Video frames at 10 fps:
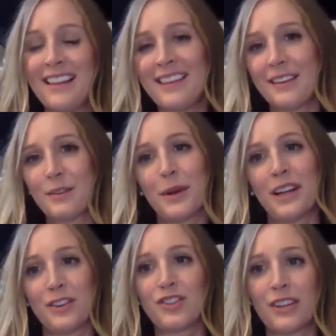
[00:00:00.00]
that's what
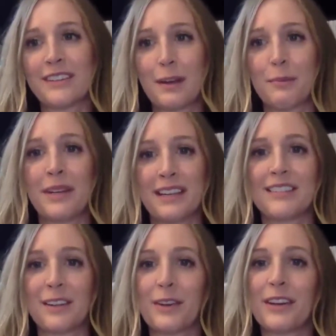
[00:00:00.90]
insurance companies
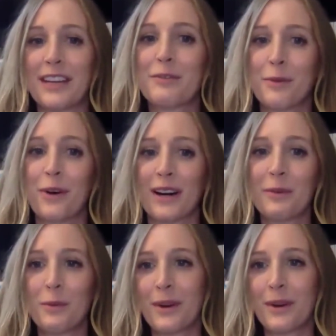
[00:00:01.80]
are looking for
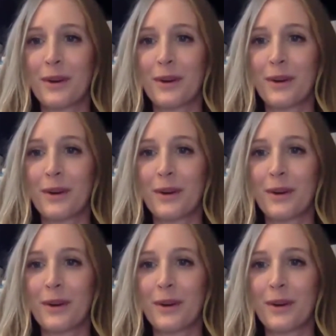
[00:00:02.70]
when